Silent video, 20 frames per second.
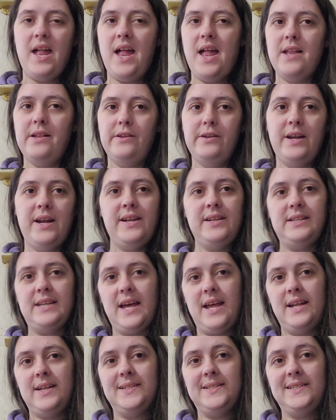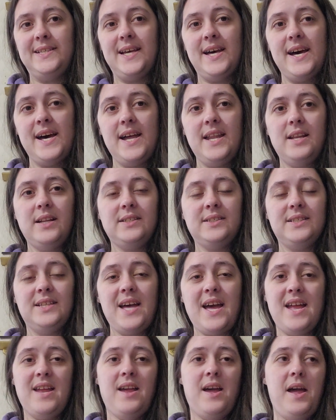I literally set it aside because
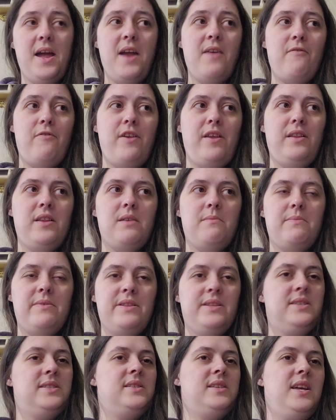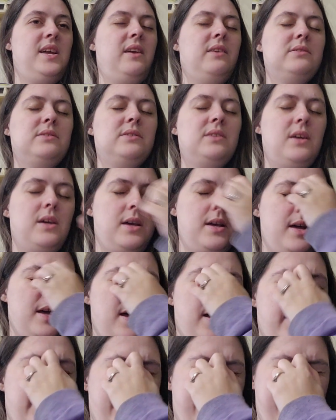I got everything done but the sleeves,
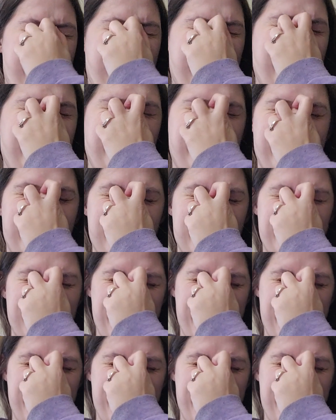and